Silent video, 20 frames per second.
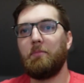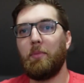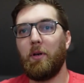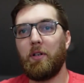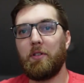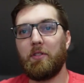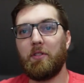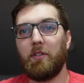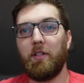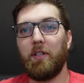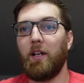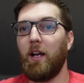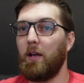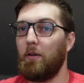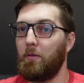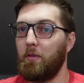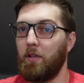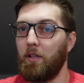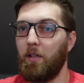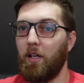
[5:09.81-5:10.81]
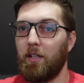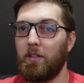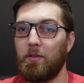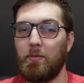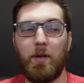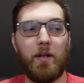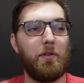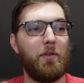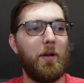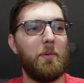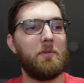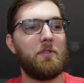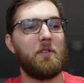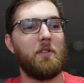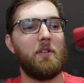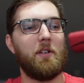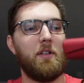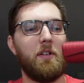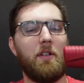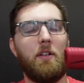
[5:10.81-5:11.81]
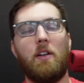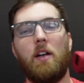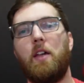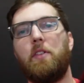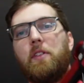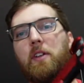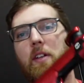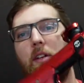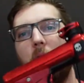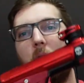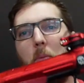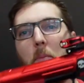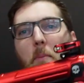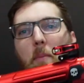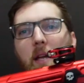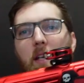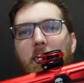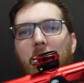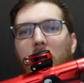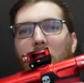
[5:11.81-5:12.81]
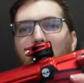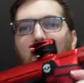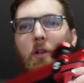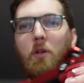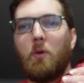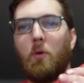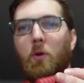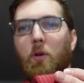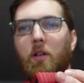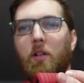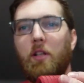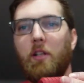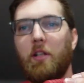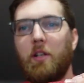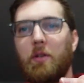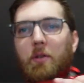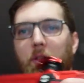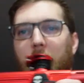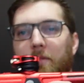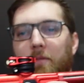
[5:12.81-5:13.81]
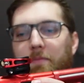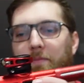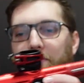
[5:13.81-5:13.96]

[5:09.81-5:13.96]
Personally, I really like the red grips. I think it makes it look really cool.